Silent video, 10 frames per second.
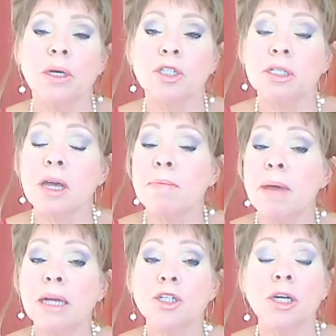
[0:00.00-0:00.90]
Just come
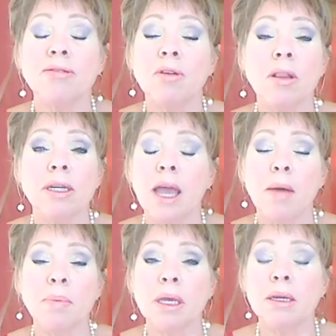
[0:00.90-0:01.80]
back cheerful and
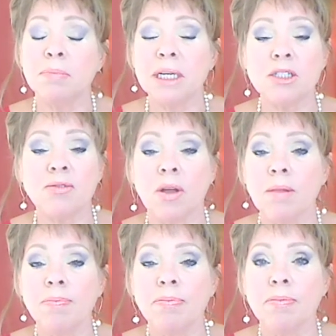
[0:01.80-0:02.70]
happy and
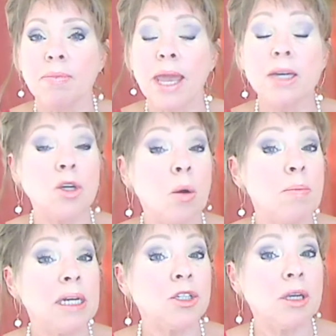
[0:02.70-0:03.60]
peaceful, and don't
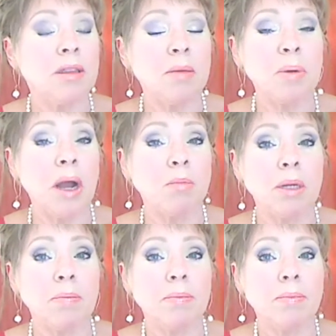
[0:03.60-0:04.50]
mention the
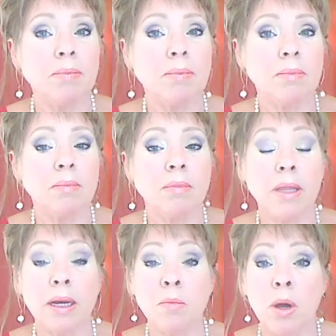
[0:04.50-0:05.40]
problem.
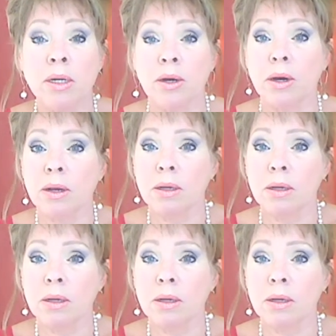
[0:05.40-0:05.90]
Let him wonder.